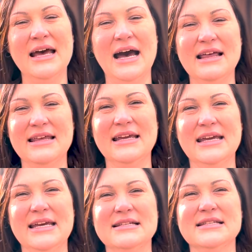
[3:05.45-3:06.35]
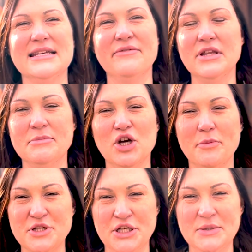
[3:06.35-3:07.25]
I think it's given them the
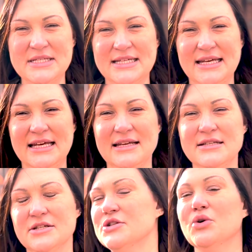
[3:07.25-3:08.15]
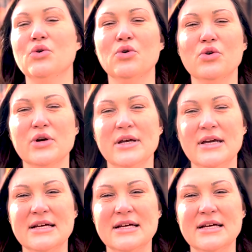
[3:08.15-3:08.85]
opportunity to talk,